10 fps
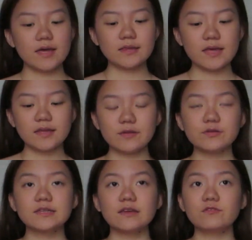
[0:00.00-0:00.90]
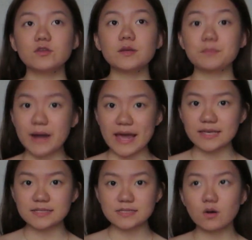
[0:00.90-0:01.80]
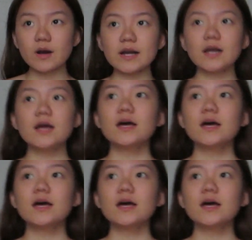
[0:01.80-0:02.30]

And then, they would give you the price. Or,